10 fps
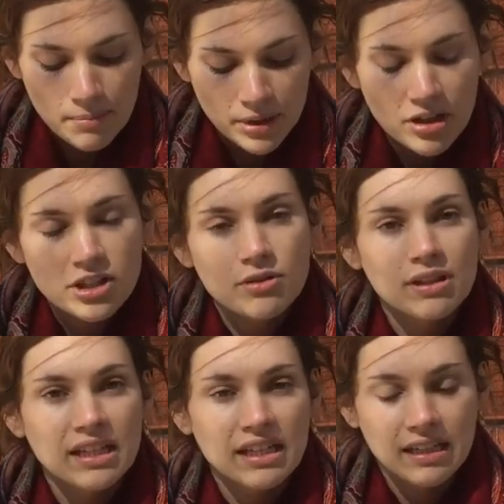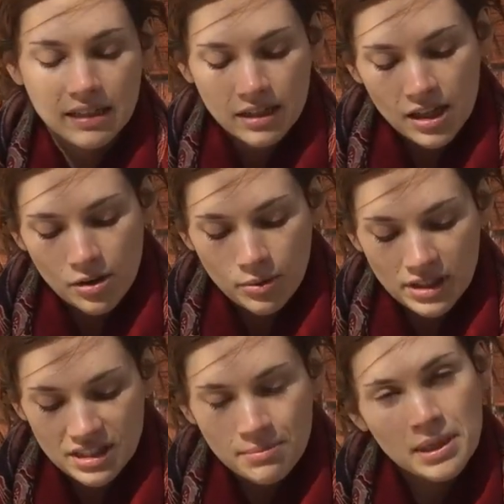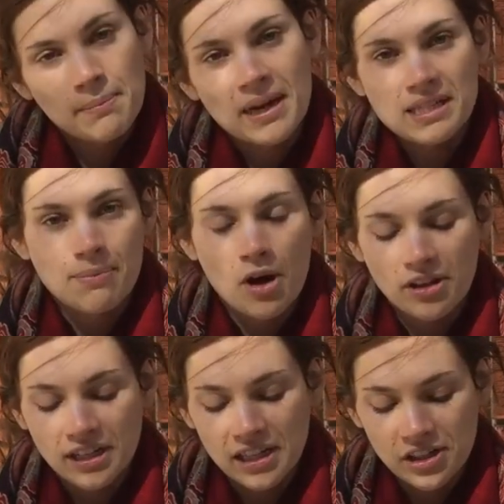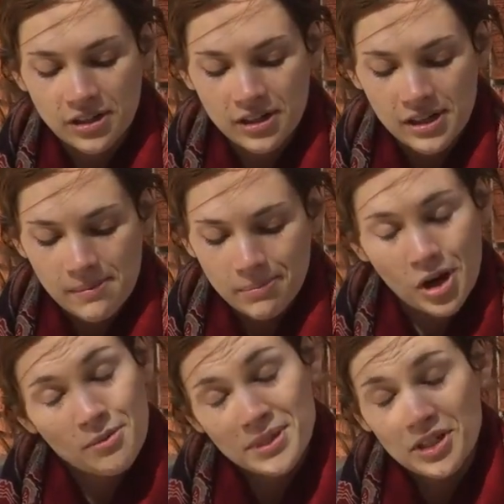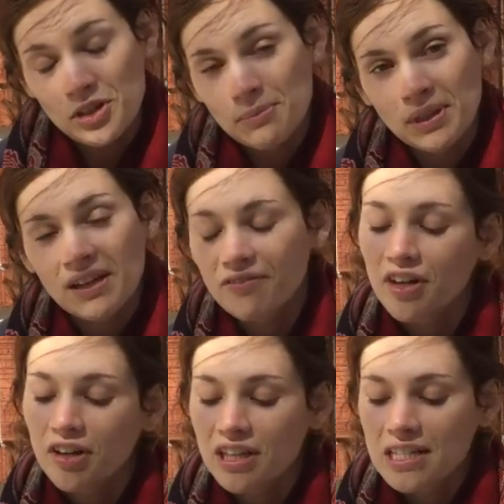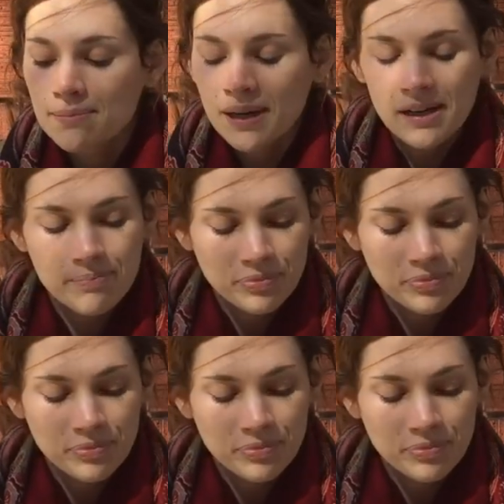but also a link with some of the best pollinator bulbs that you can plant for early spring.